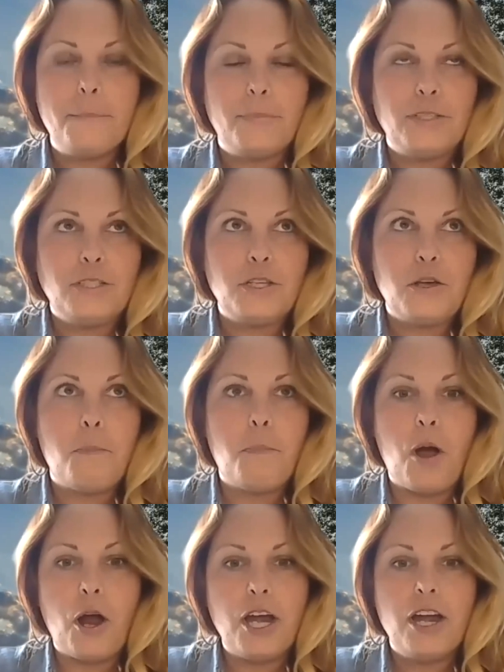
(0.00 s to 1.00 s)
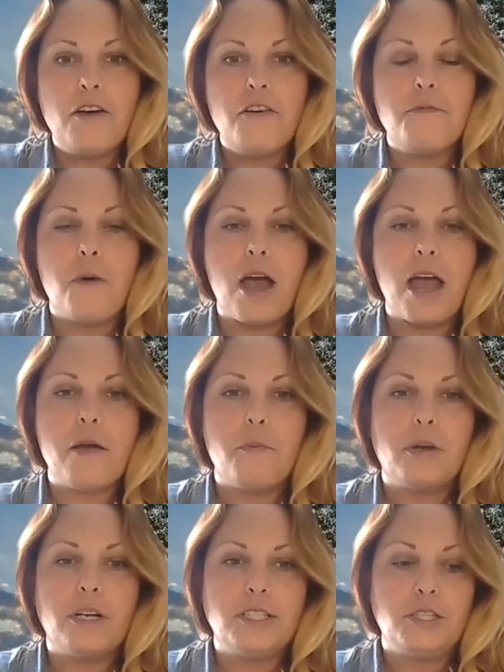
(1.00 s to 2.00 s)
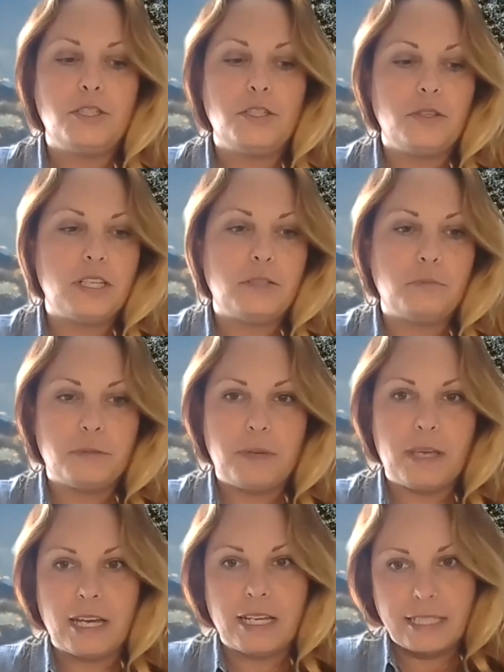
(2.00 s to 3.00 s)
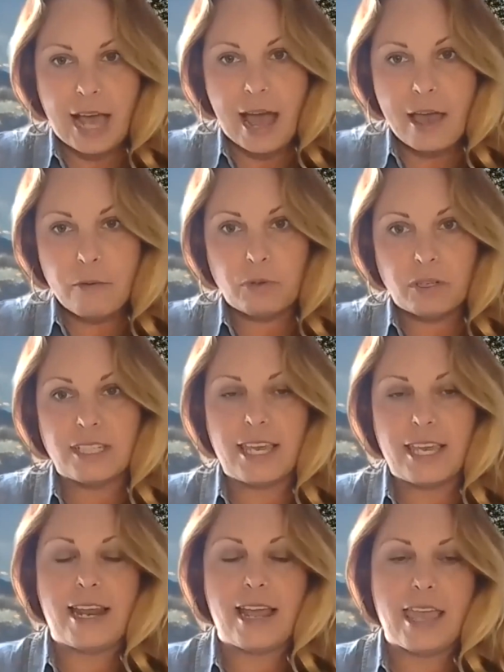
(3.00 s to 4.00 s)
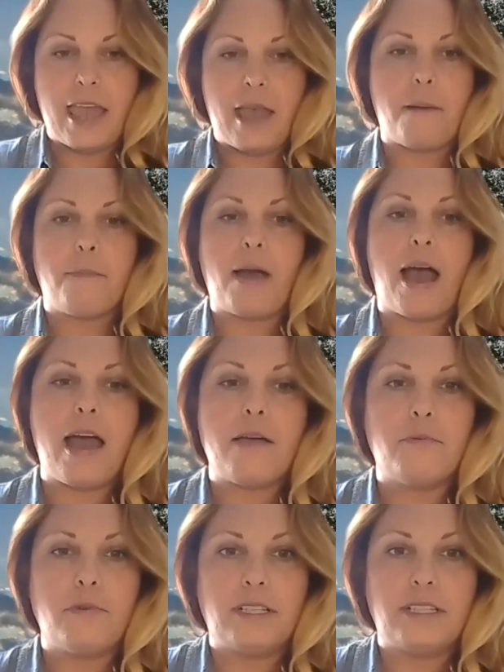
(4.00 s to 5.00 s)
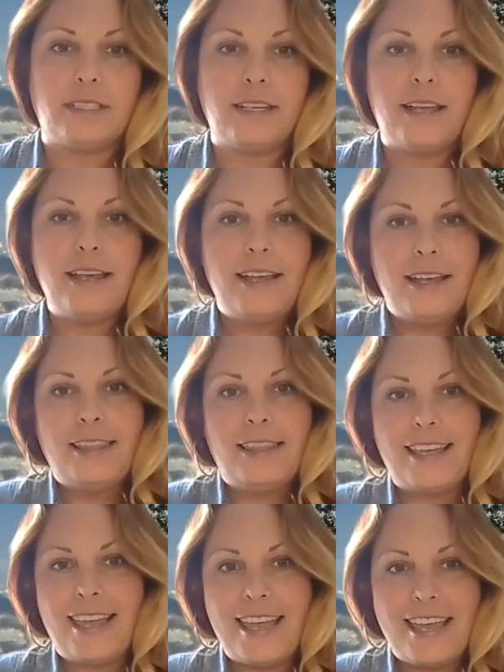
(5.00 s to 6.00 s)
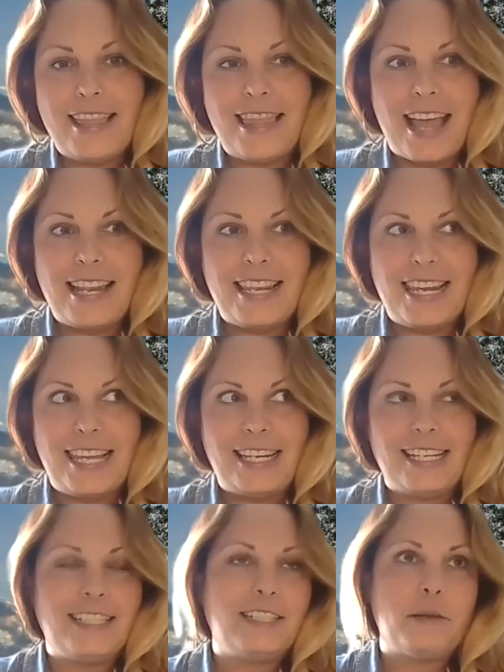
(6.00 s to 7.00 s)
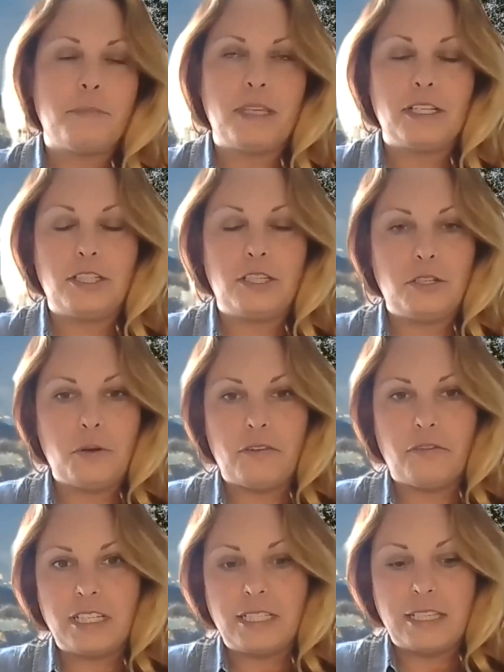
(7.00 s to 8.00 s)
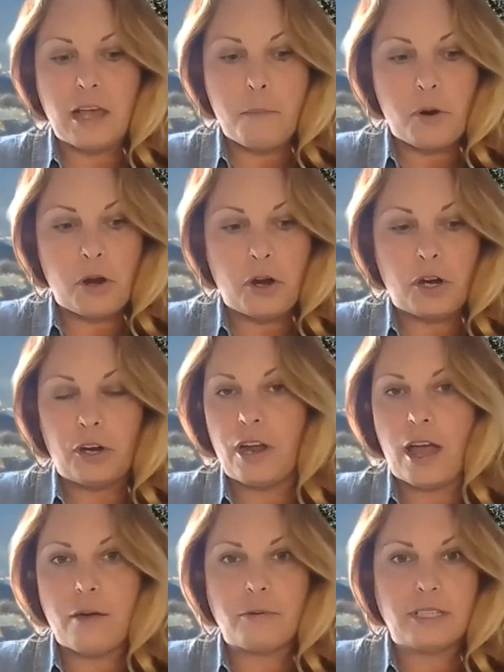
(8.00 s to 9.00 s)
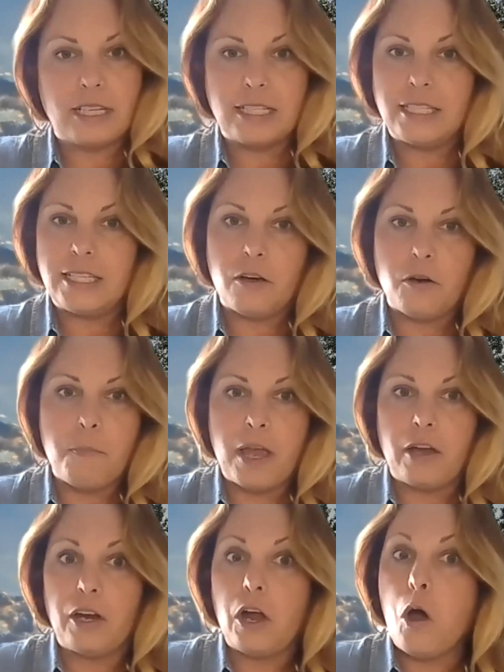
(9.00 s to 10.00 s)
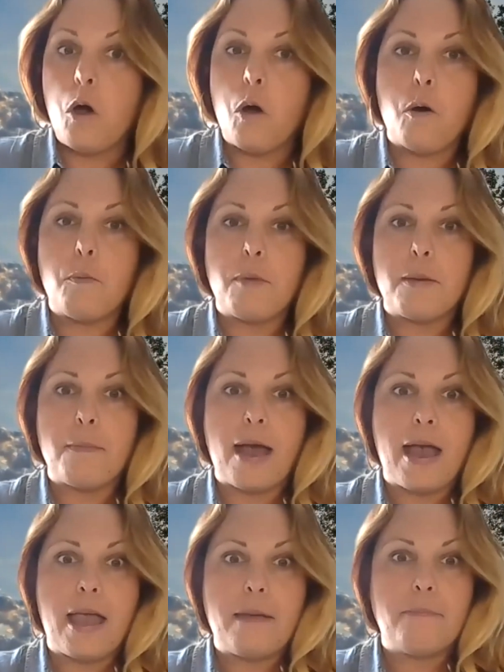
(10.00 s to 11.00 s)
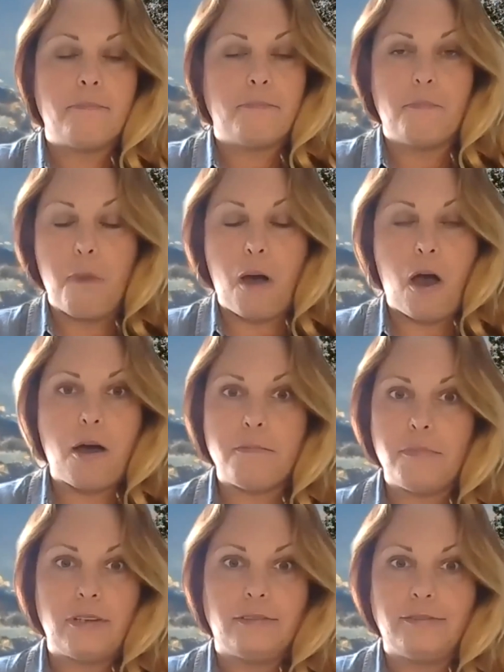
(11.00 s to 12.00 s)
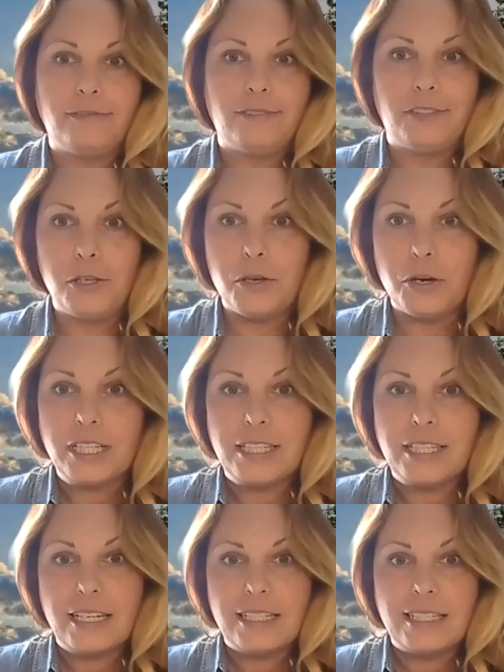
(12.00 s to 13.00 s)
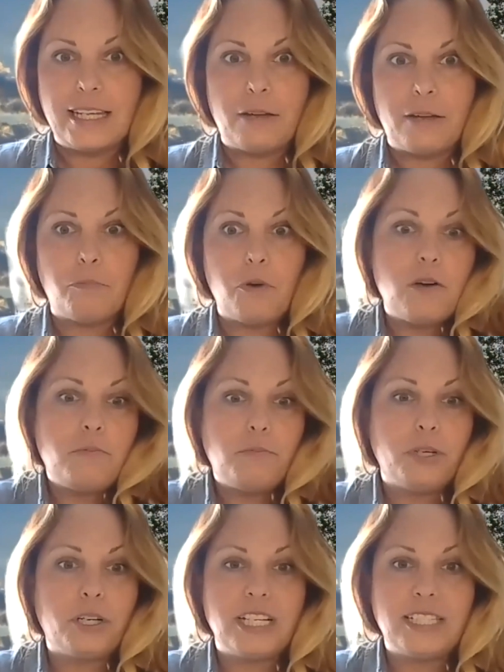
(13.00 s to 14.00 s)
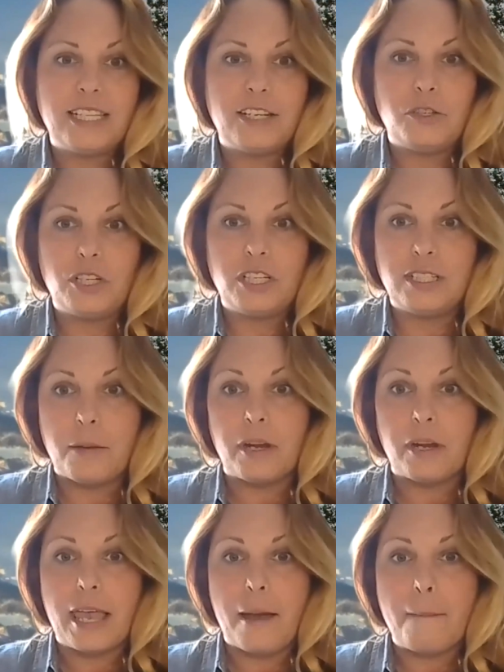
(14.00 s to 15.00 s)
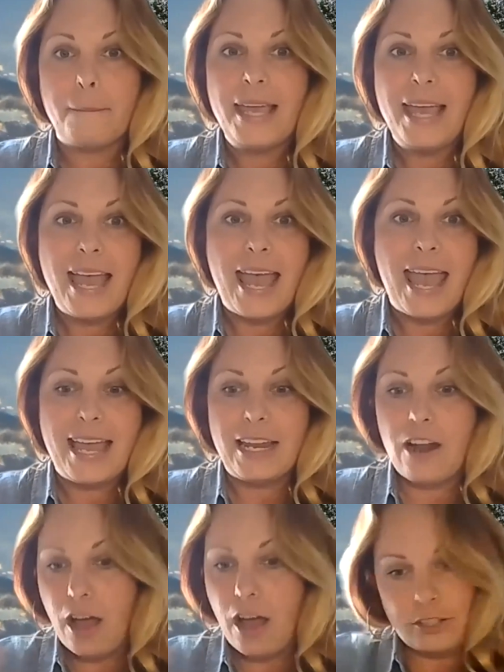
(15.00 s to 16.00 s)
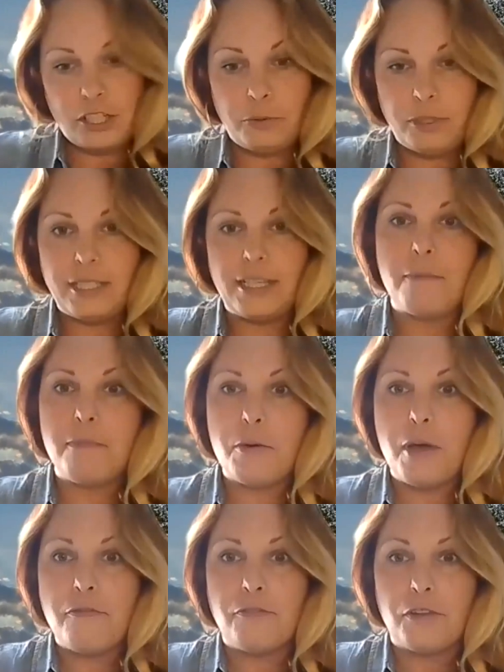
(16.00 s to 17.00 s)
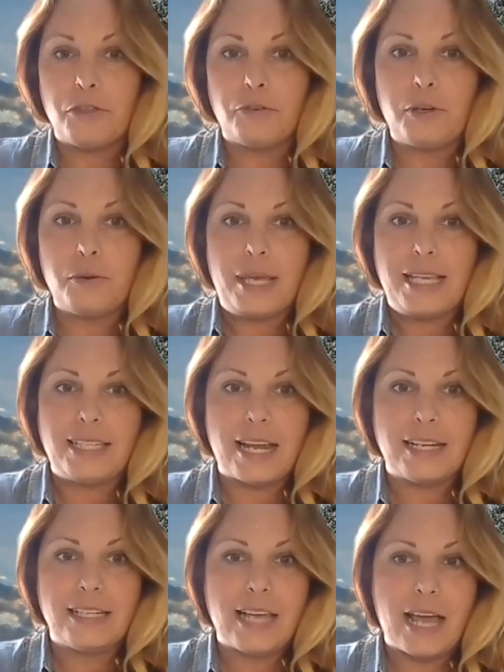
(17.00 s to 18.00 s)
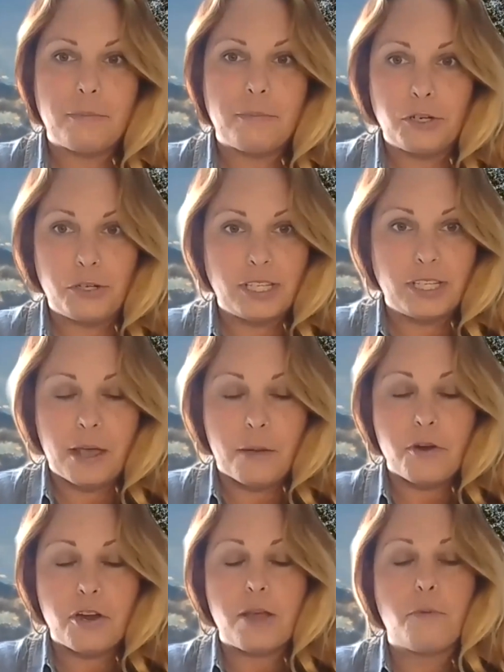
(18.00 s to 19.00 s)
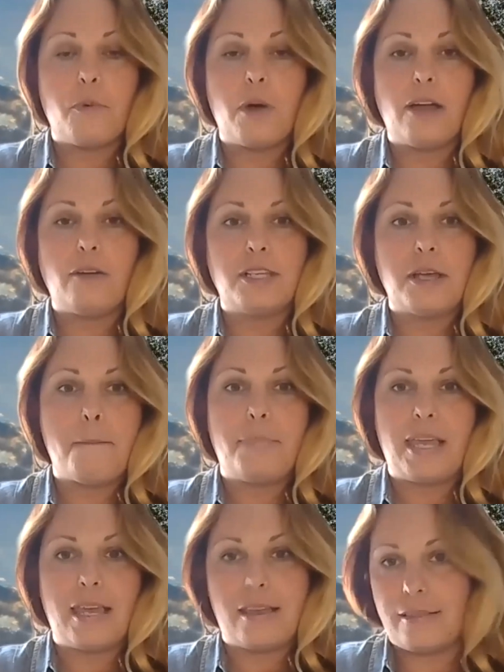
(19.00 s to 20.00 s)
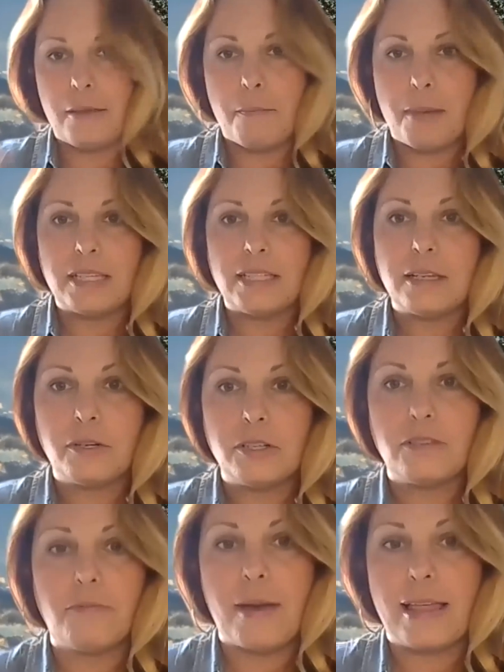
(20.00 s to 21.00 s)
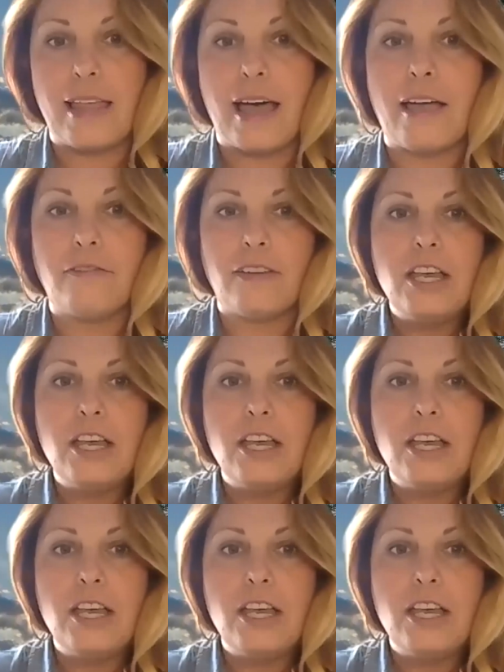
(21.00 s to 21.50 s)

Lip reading: So part of why I wanted to do this was because I was a kid at camp. I was the kid that needed something to do every summer. I was in a single parent home, and my mom in New York City said, well, we're going to send you to summer camp. And she would send me away for 3 weeks at a time during the summer, and it wound up being the best summers of my life.